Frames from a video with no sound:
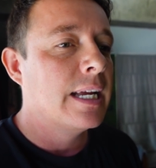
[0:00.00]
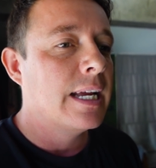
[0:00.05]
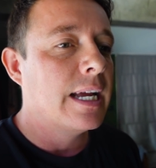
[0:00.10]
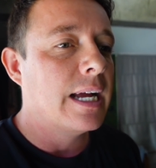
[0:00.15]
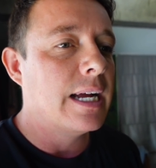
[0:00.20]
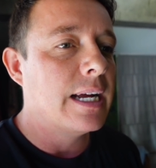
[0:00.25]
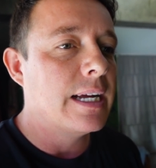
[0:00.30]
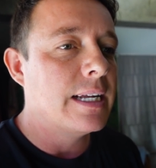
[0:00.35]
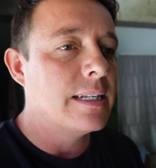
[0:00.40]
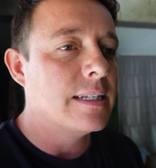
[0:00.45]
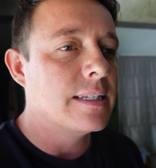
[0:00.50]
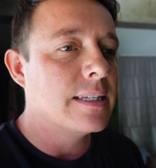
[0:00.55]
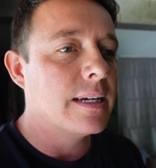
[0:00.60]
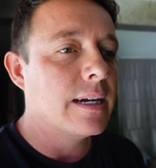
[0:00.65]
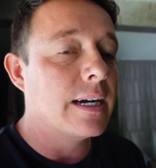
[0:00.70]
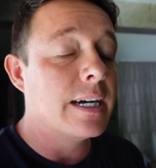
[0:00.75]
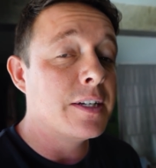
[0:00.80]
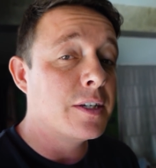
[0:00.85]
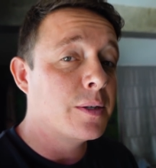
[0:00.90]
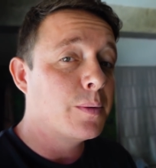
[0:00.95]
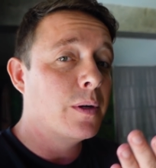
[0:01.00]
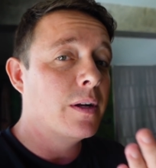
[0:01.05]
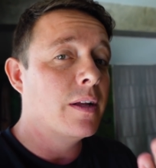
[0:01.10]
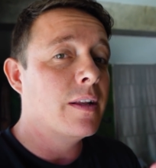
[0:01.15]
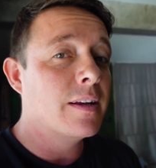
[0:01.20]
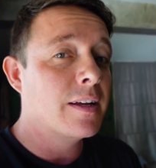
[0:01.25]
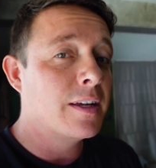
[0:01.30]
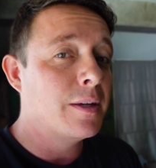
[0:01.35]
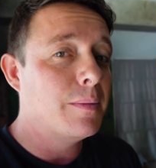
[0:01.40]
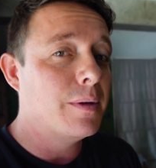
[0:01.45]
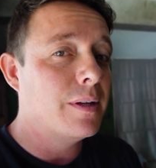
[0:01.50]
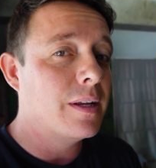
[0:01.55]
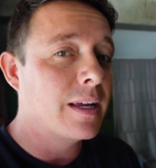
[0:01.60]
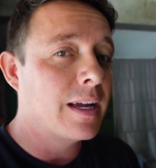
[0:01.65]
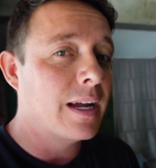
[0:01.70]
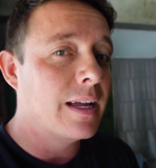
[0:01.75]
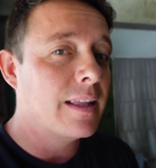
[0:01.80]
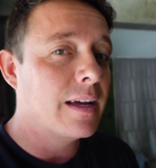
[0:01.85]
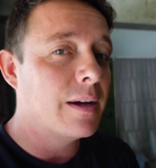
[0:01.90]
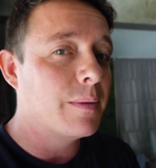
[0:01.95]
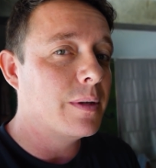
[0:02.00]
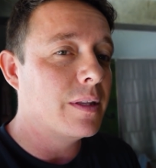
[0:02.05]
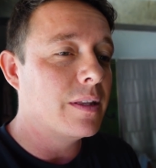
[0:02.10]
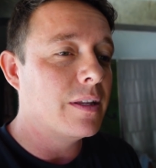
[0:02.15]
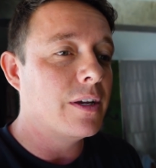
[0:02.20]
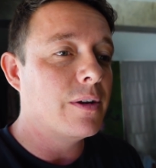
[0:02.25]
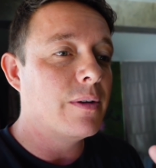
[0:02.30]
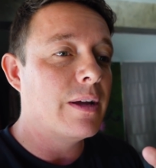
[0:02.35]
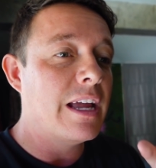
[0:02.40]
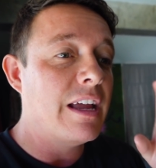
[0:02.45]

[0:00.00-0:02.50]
And I just wanted to communicate that with you.